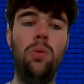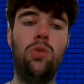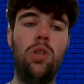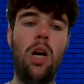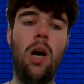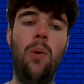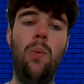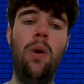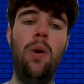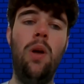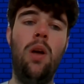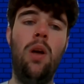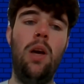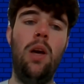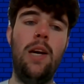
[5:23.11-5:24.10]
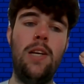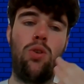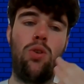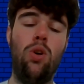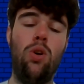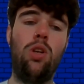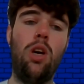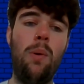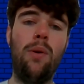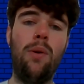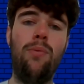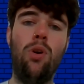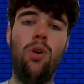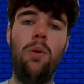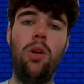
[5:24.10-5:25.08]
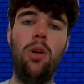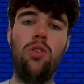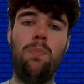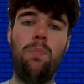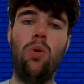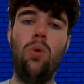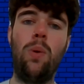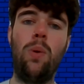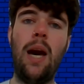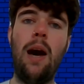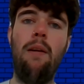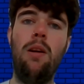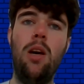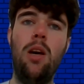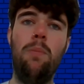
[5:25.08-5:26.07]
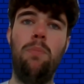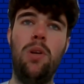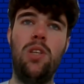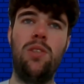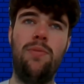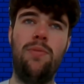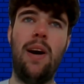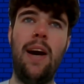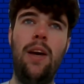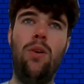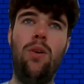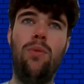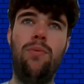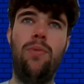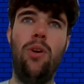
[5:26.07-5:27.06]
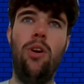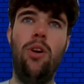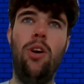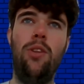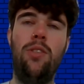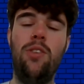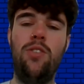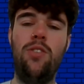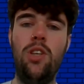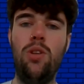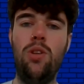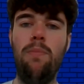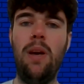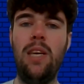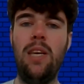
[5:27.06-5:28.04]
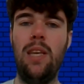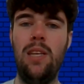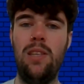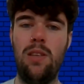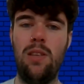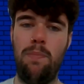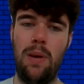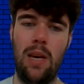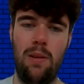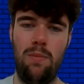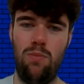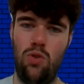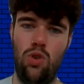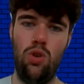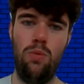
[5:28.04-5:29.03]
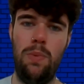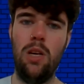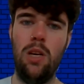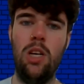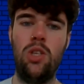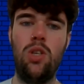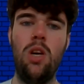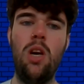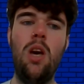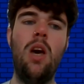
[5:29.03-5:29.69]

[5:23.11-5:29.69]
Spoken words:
So he's good going forward as a ball carrier, but his final third decision-making is a bit dubious,